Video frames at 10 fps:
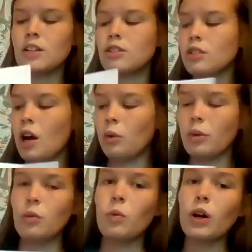So
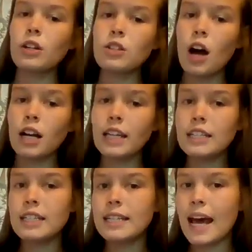when we're talking
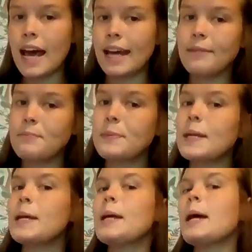today
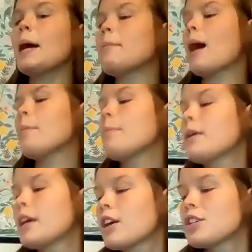about
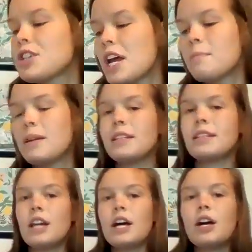putting our shape into